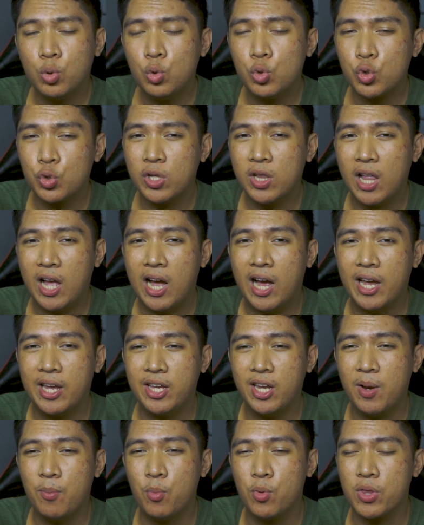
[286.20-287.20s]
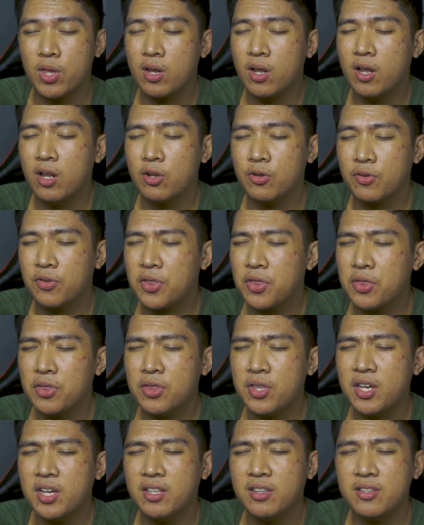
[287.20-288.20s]
neutral IEM with a lot of
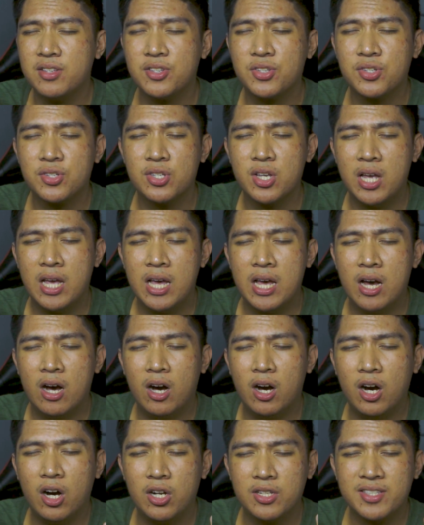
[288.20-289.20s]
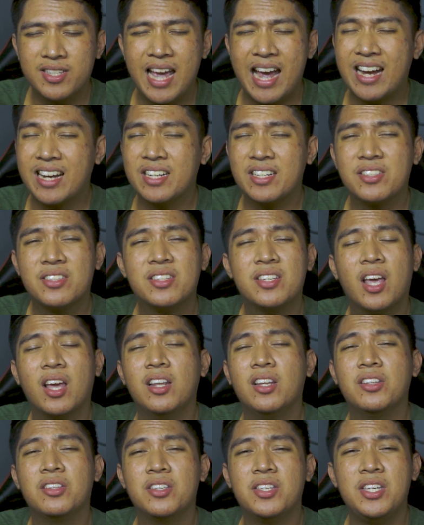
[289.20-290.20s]
thickness,
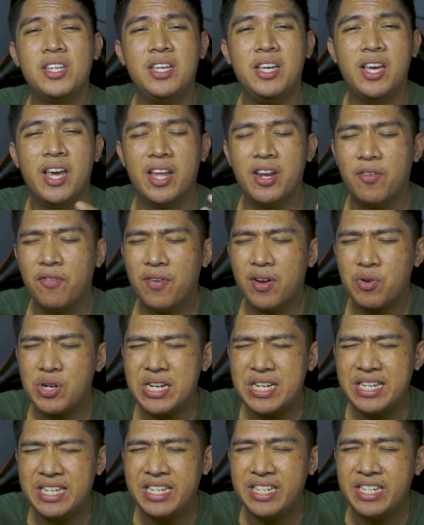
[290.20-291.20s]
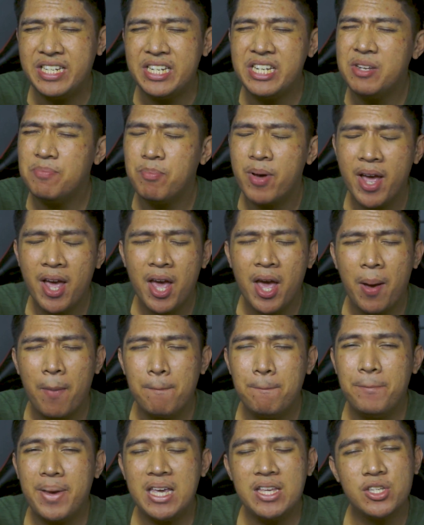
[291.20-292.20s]
tactility, and a very deep
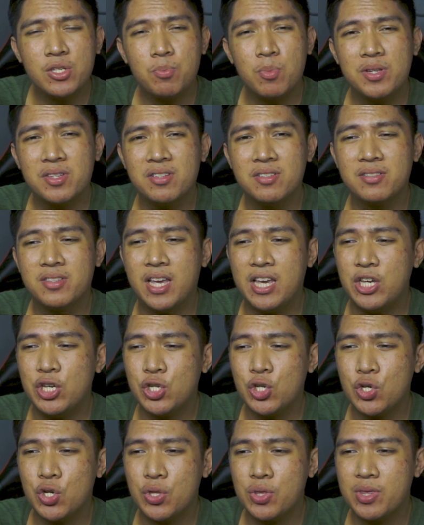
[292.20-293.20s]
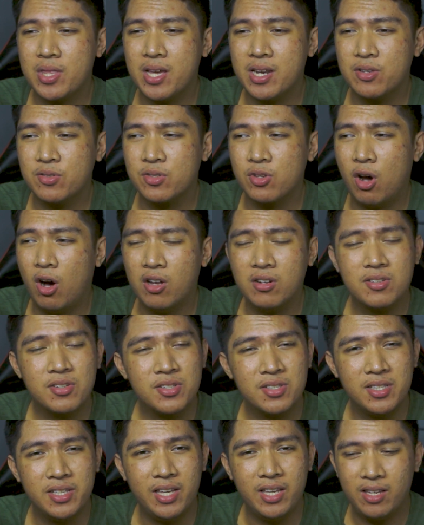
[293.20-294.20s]
bass presentation that is
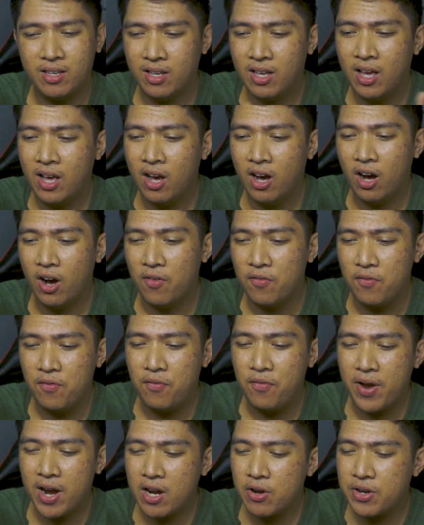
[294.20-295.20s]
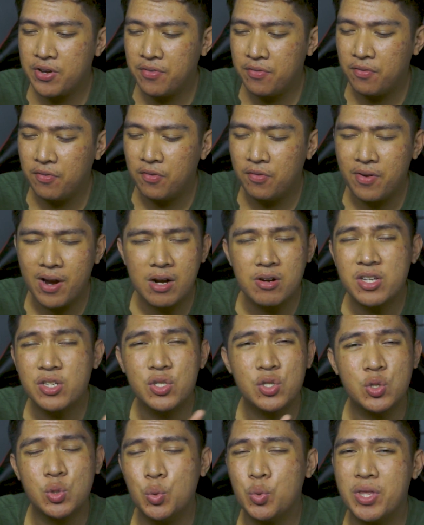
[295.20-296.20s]
honestly a very, very
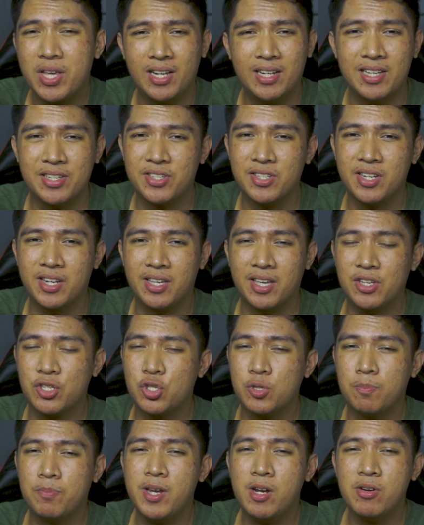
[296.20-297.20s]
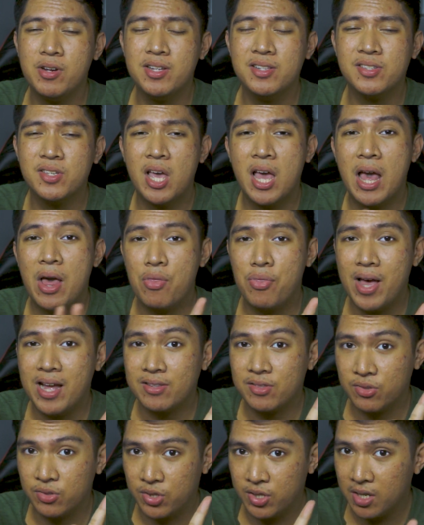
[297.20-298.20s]
soothing listening experience
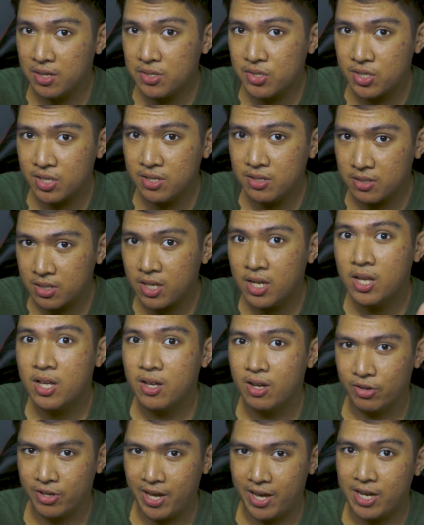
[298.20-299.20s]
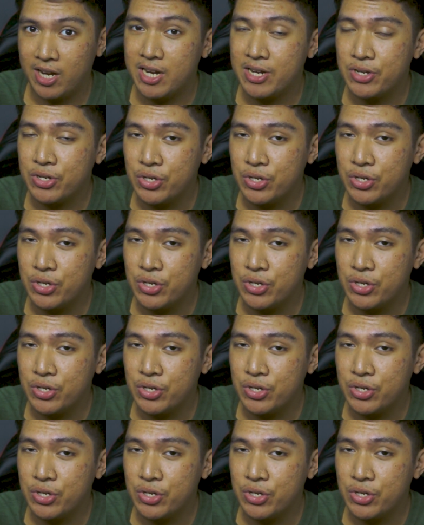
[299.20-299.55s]
that doesn't Okay, it